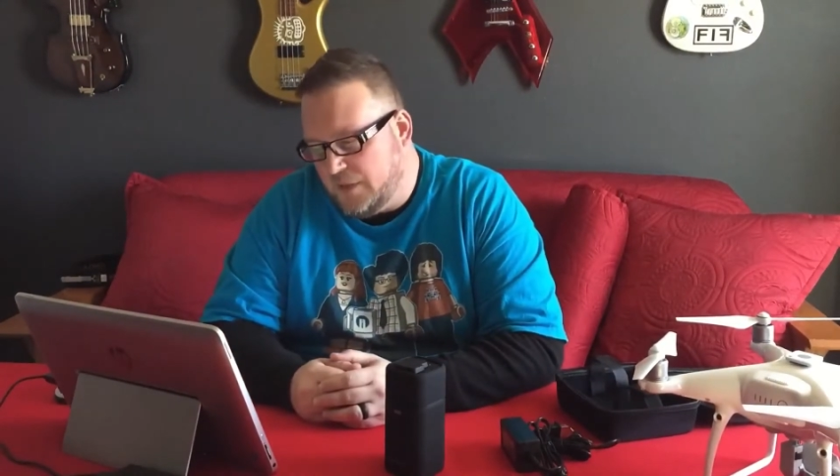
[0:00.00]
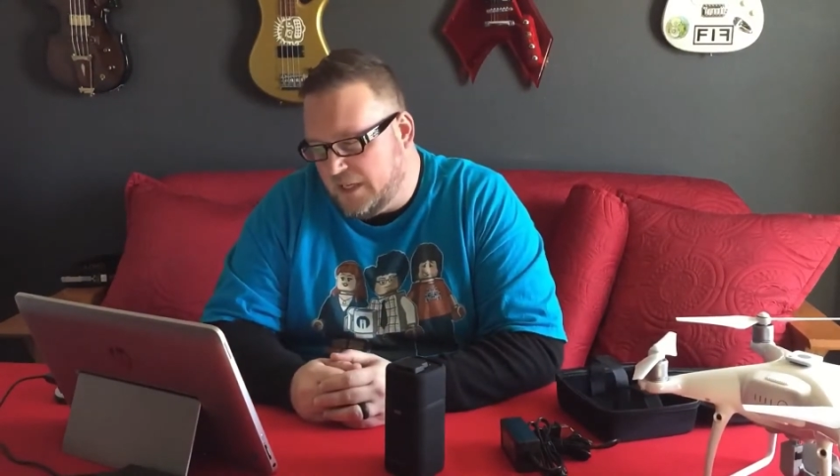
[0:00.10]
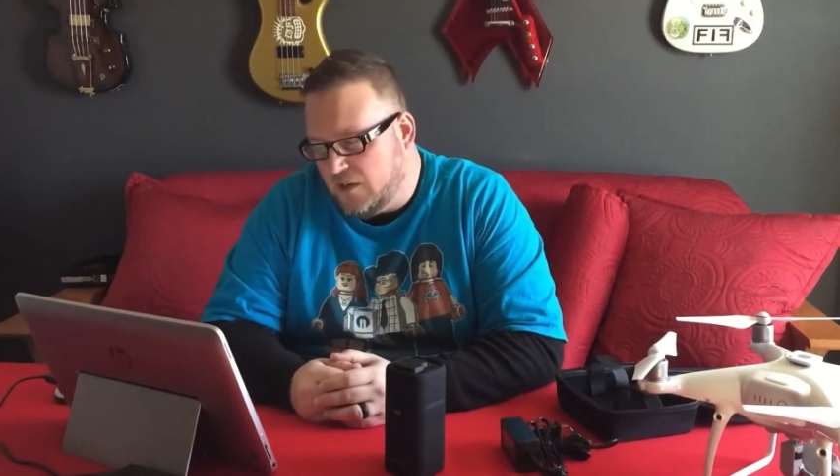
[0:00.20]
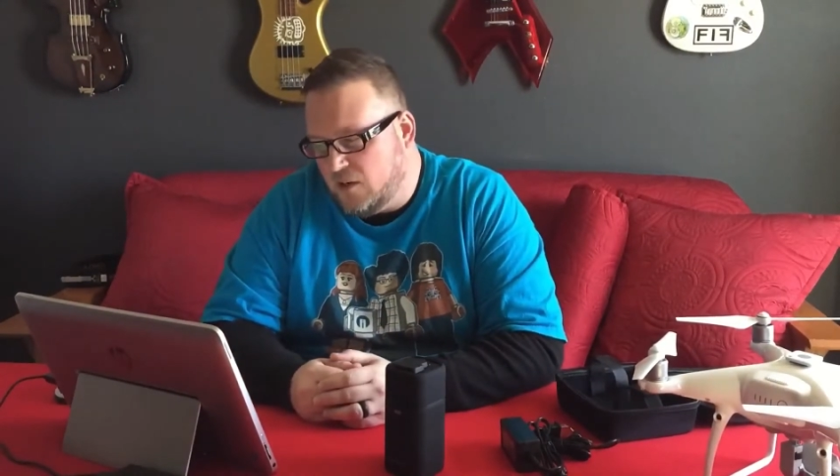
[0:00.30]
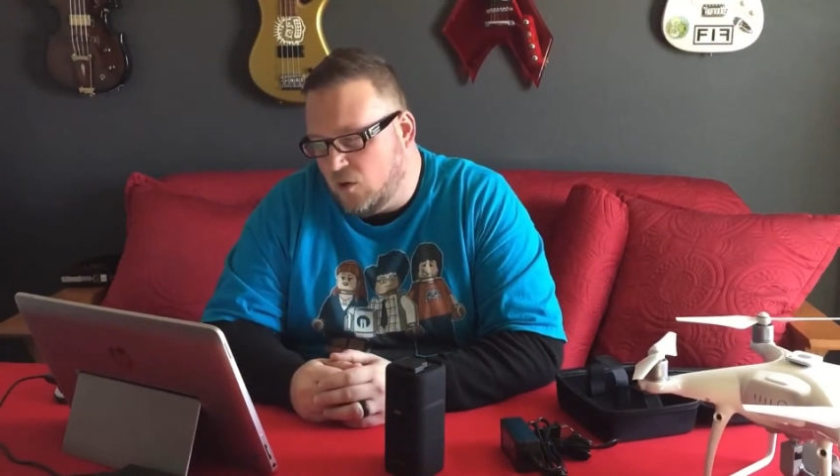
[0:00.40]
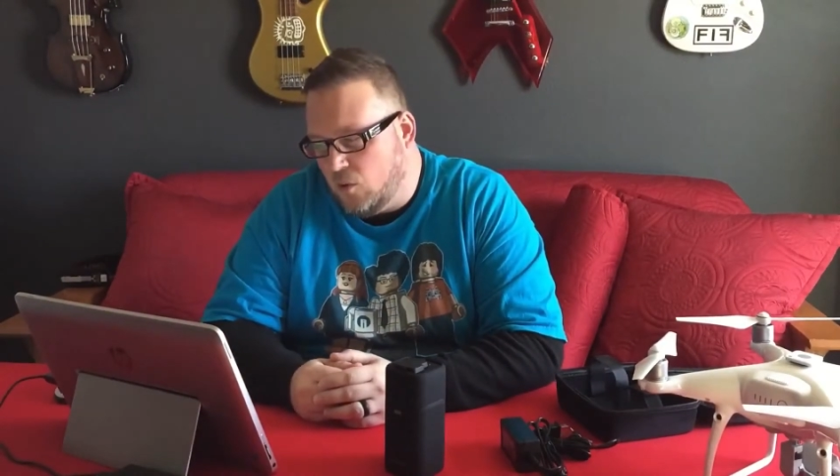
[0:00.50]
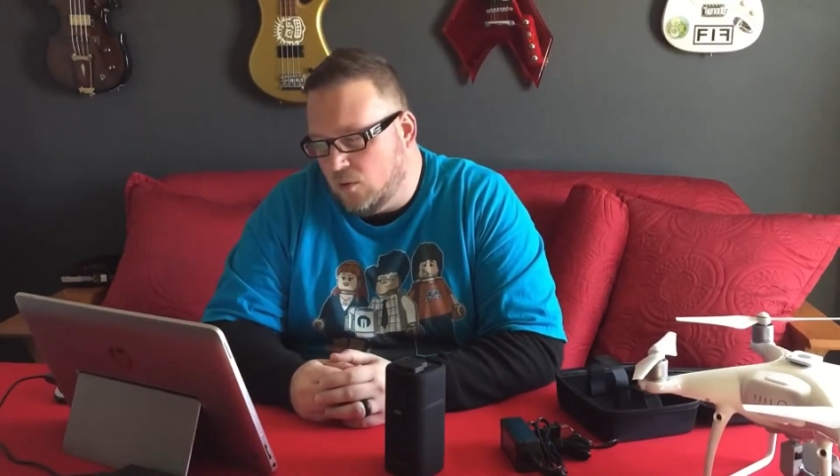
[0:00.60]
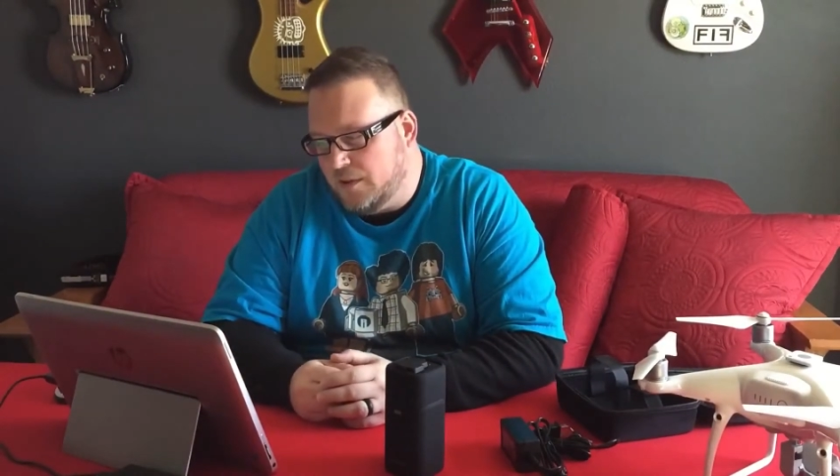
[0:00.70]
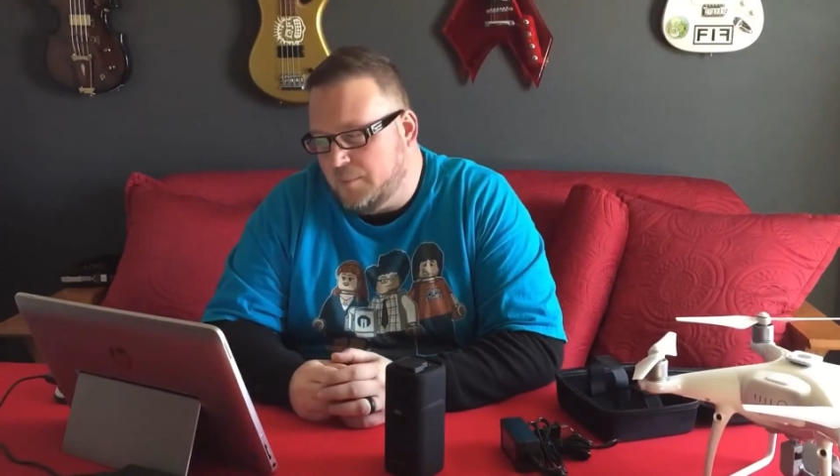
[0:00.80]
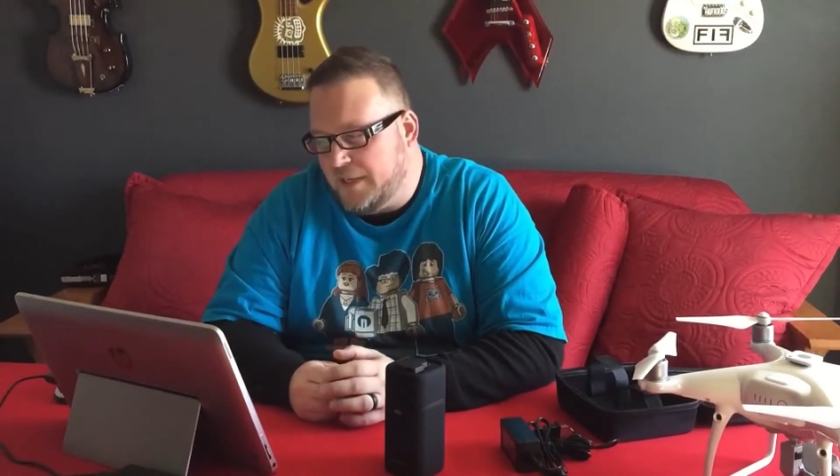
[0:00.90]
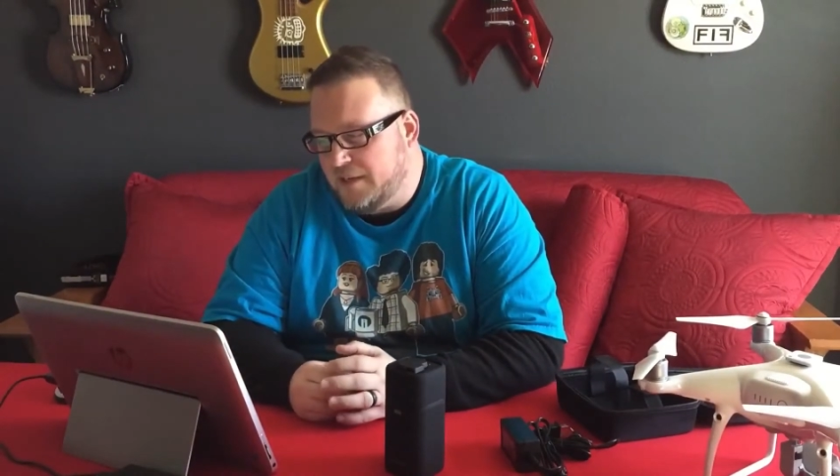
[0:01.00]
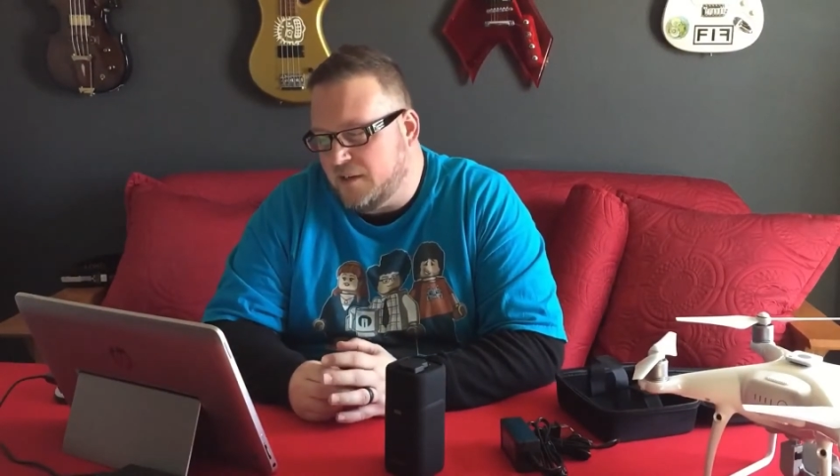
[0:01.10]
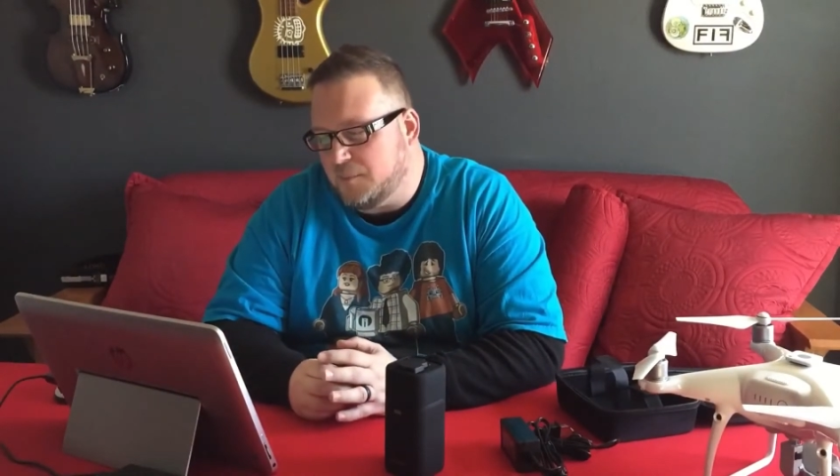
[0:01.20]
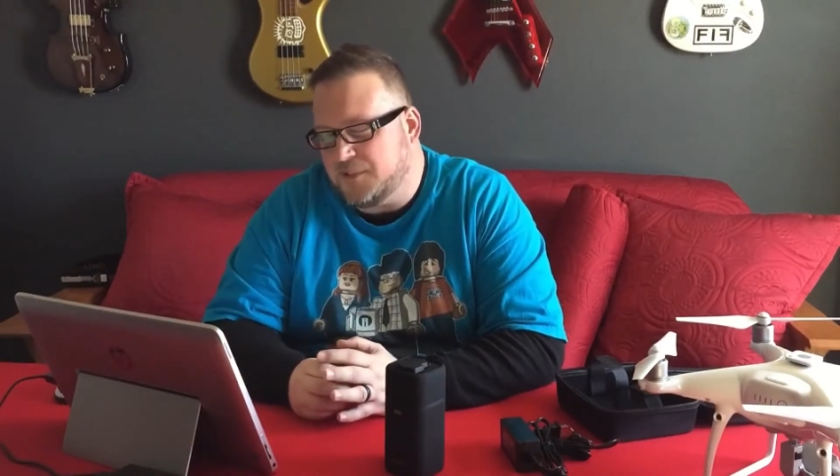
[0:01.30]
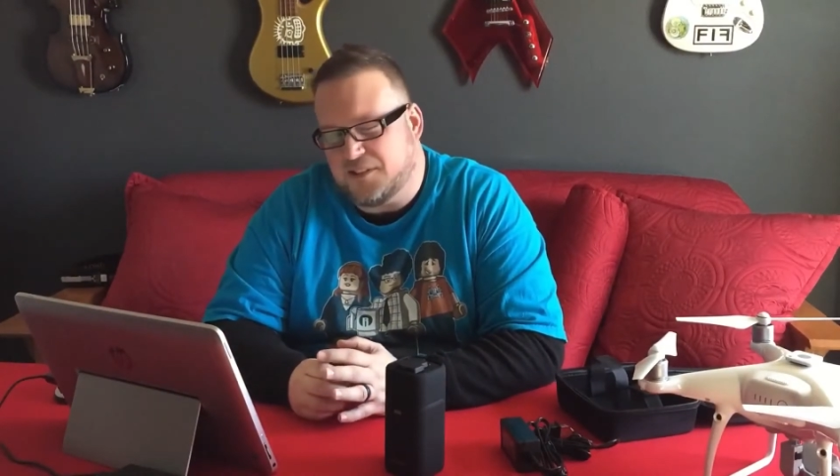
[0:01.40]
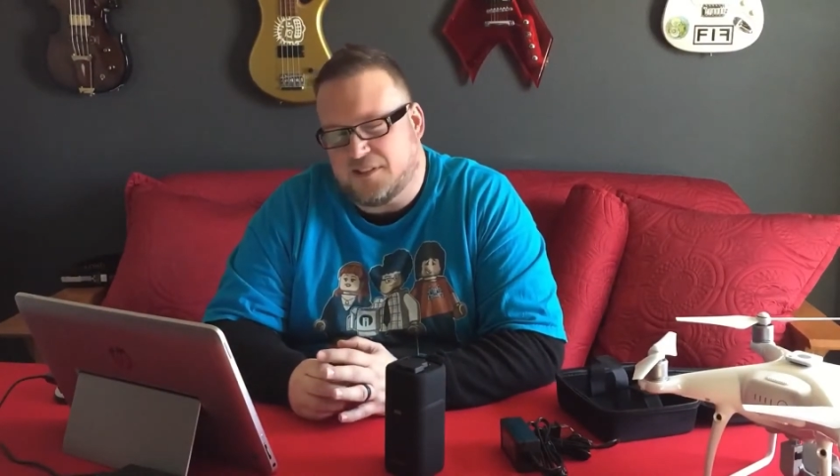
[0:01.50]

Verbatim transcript: It only made it up to